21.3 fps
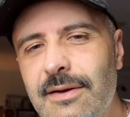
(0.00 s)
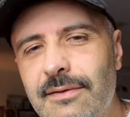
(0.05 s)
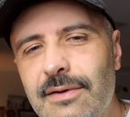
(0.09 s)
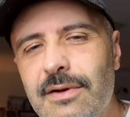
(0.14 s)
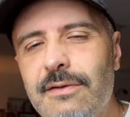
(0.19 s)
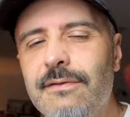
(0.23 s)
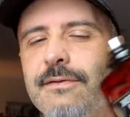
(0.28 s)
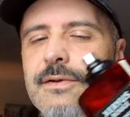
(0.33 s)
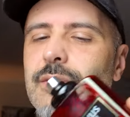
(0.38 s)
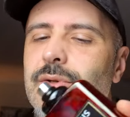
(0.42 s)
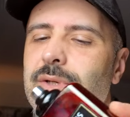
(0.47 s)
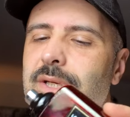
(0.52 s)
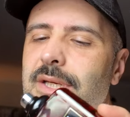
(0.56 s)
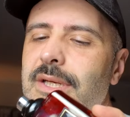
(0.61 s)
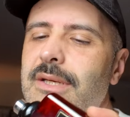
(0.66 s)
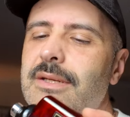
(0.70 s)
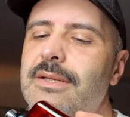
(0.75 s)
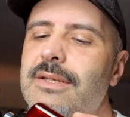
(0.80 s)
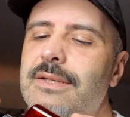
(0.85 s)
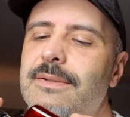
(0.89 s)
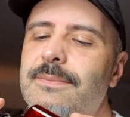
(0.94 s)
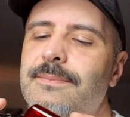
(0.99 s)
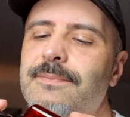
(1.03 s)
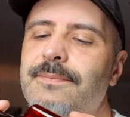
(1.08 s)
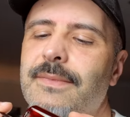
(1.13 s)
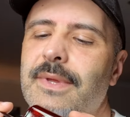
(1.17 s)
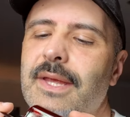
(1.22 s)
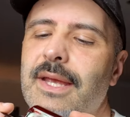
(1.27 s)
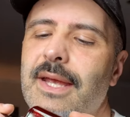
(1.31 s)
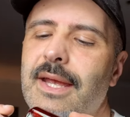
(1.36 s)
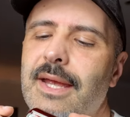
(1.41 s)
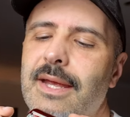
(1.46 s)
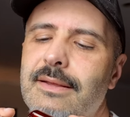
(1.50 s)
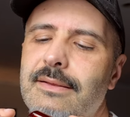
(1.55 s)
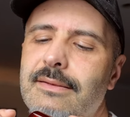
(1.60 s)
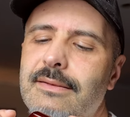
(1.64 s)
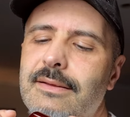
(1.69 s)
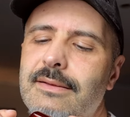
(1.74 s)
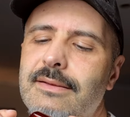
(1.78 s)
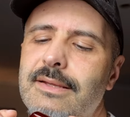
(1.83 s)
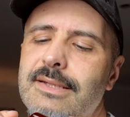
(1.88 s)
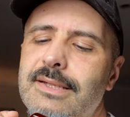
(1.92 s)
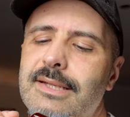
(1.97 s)
give it a few years
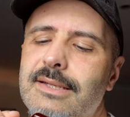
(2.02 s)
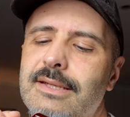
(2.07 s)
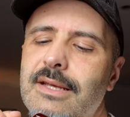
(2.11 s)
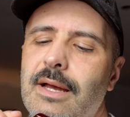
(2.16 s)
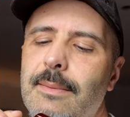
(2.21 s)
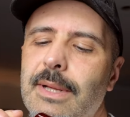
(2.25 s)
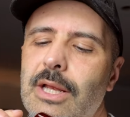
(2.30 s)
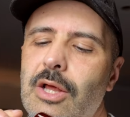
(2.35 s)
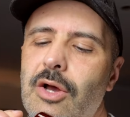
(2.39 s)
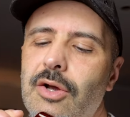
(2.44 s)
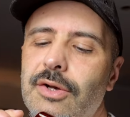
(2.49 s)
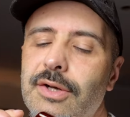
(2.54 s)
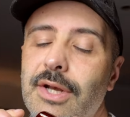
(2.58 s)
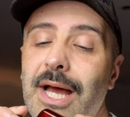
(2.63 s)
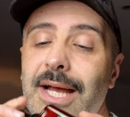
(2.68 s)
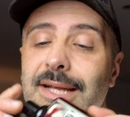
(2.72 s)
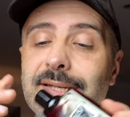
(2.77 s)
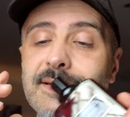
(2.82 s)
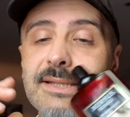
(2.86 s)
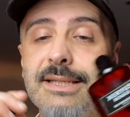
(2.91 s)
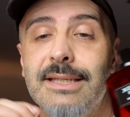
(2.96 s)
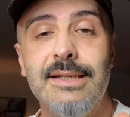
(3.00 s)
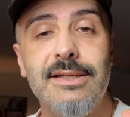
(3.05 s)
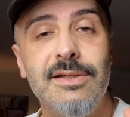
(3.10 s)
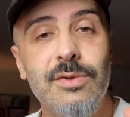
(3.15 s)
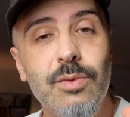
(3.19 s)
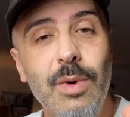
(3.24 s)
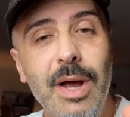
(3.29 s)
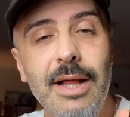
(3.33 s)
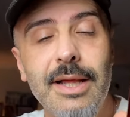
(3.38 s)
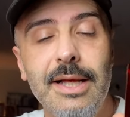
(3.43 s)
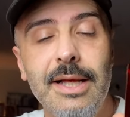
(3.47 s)
and this has come along nicely as